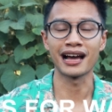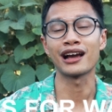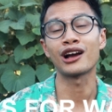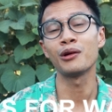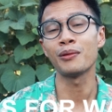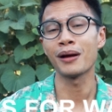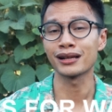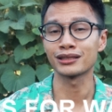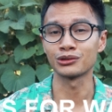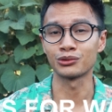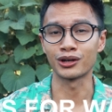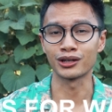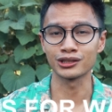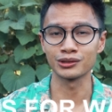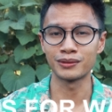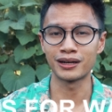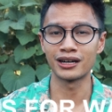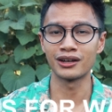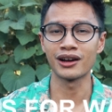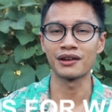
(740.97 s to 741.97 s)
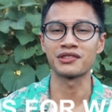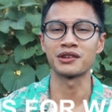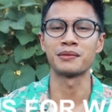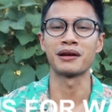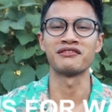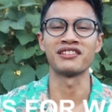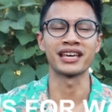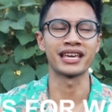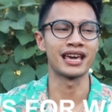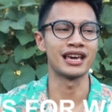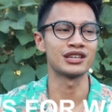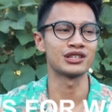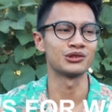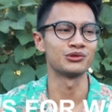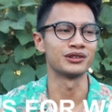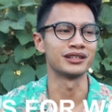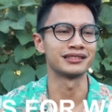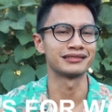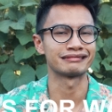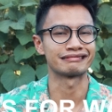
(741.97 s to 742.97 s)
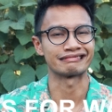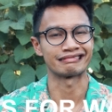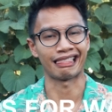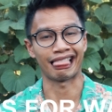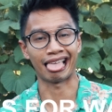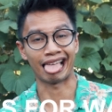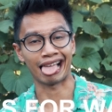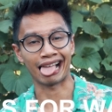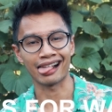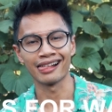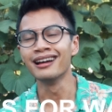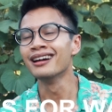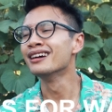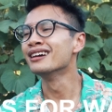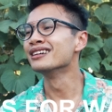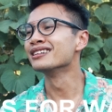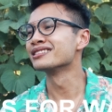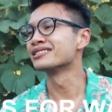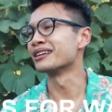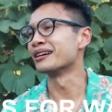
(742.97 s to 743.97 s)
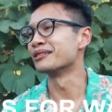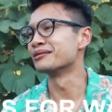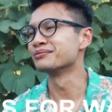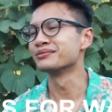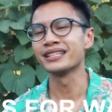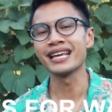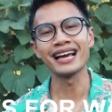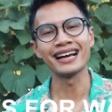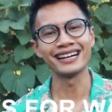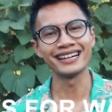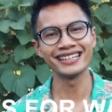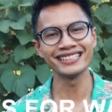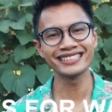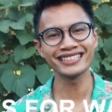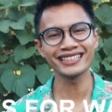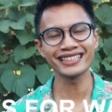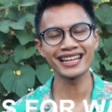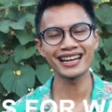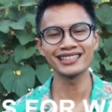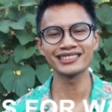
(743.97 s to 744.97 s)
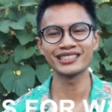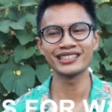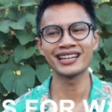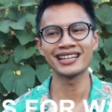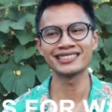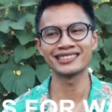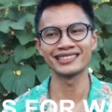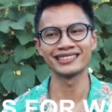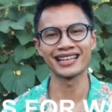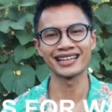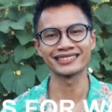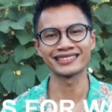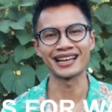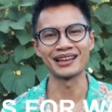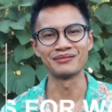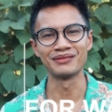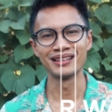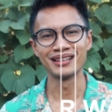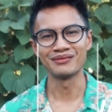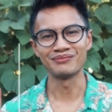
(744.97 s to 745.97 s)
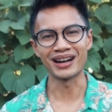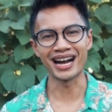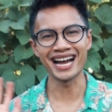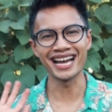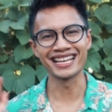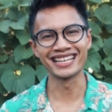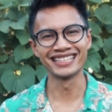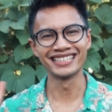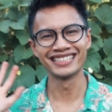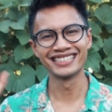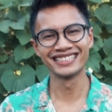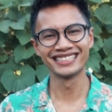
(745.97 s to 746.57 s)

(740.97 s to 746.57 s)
go back to work tomorrow after my vacation, which wow. So yeah, until then I'll see you guys till next time. Bye.